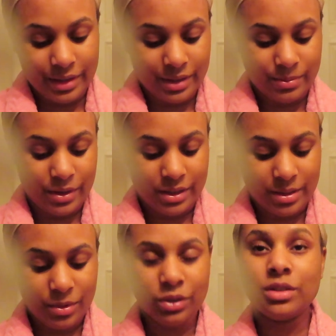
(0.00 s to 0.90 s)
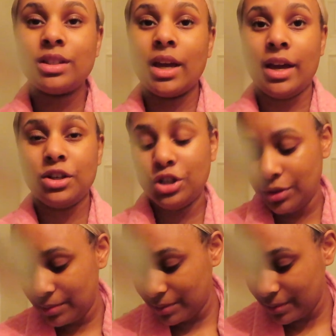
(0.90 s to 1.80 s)
this may seem a little sketch,
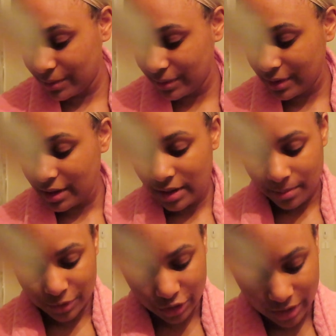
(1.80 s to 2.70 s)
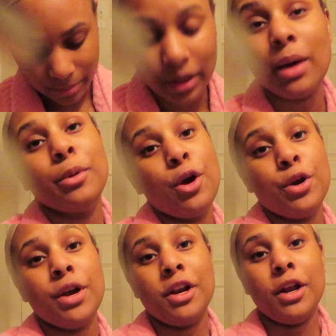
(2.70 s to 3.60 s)
but you're gonna plop it on
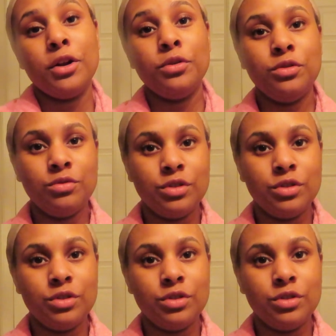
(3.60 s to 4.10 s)
your head. I know you